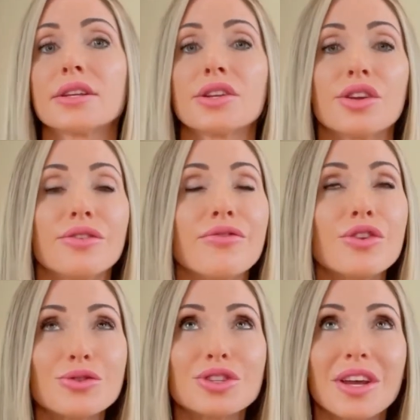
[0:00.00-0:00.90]
and
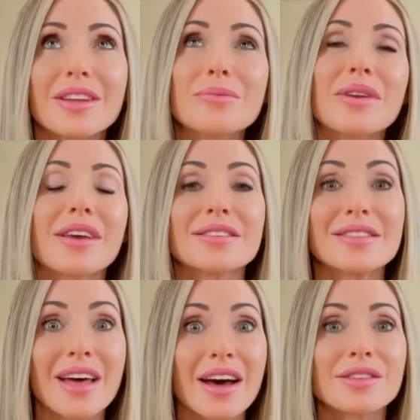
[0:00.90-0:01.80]
confusion, because
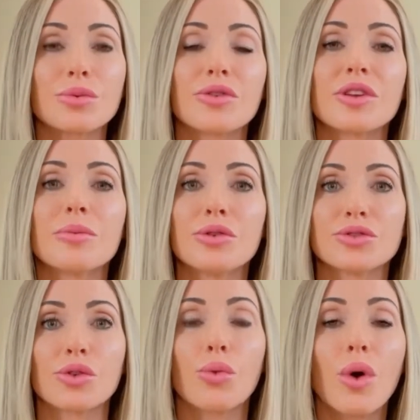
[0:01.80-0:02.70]
that is where the
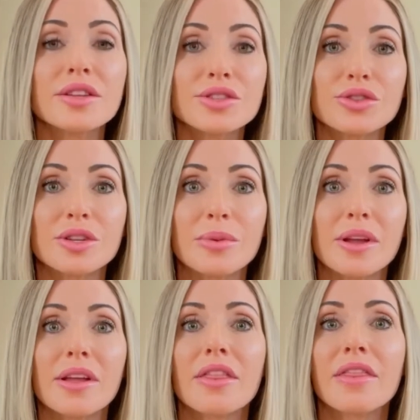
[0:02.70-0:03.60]
abuser wants you to
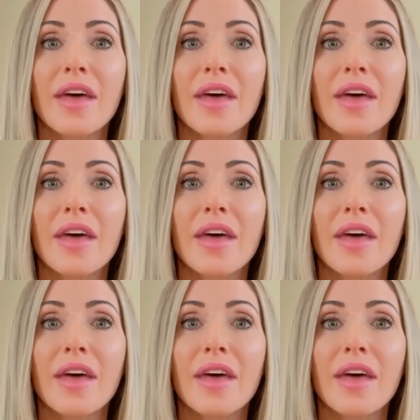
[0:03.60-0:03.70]
be.